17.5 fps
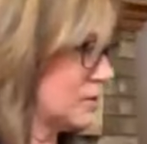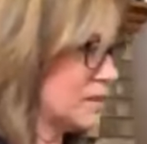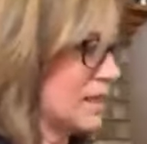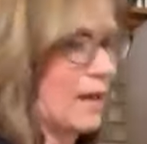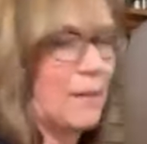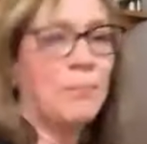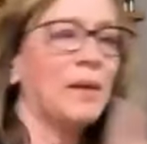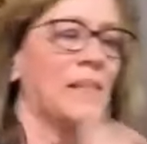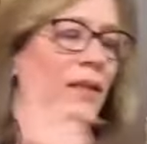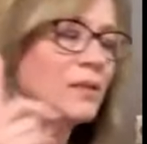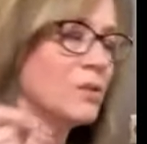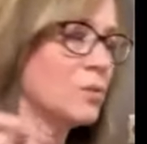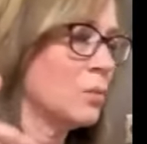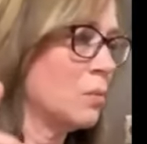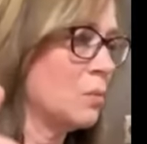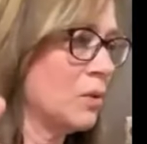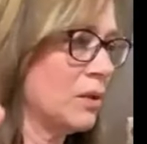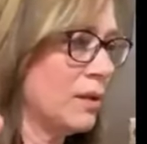use that, but there's
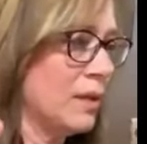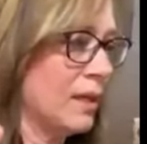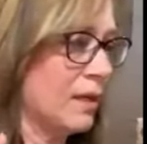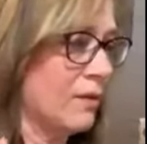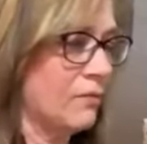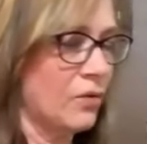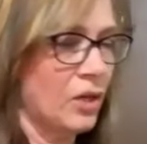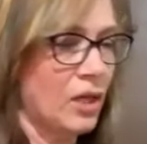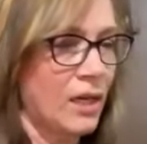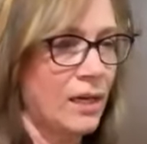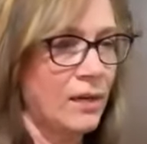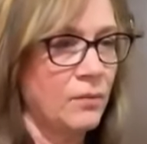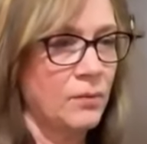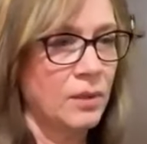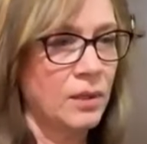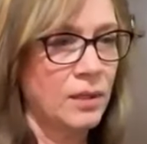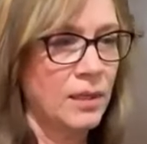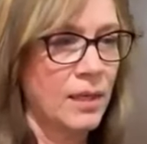one more thing I forgot
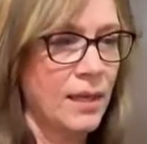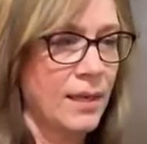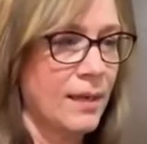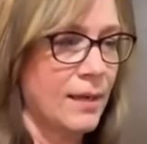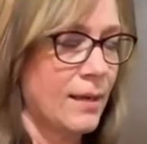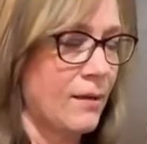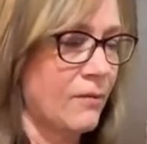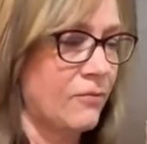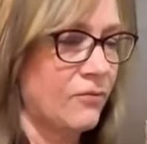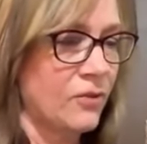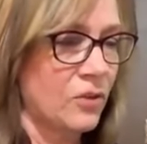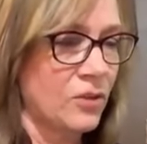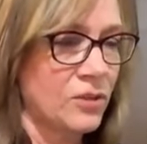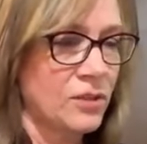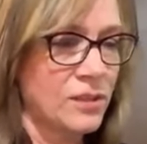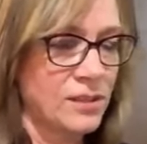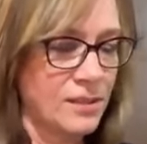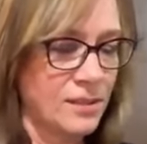we're going to add on
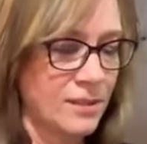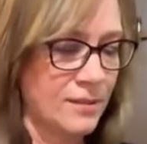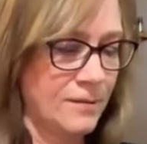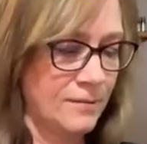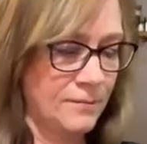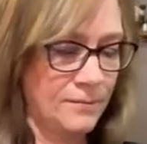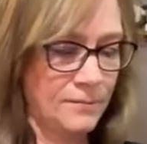first.